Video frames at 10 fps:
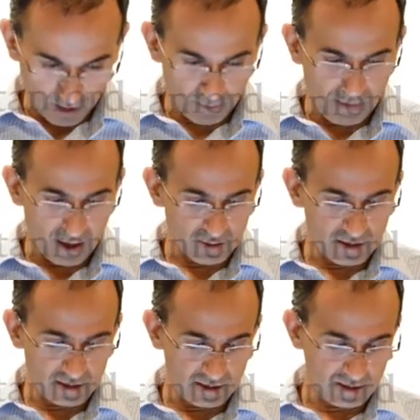about
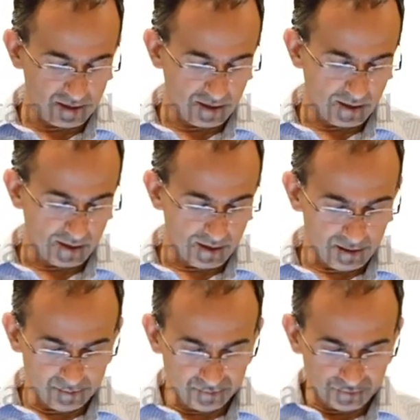it.
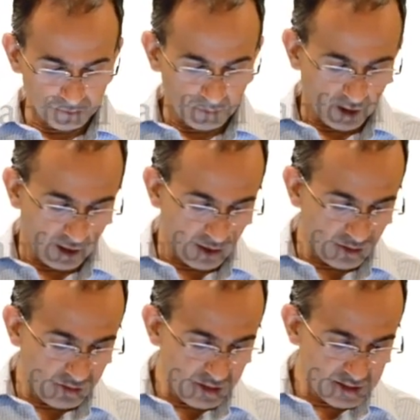Um,
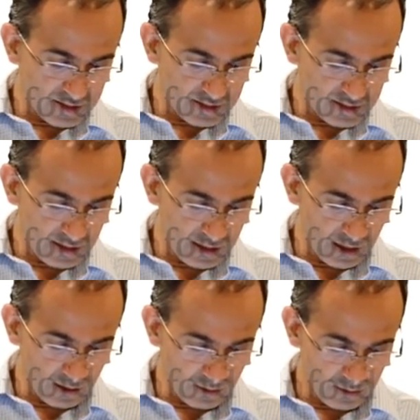well, this
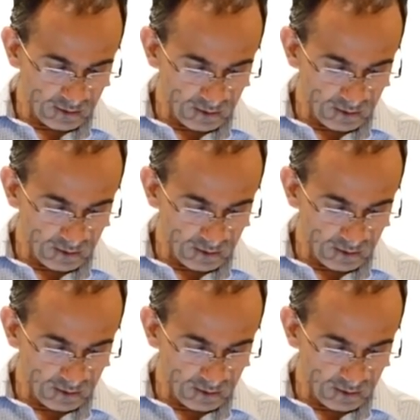here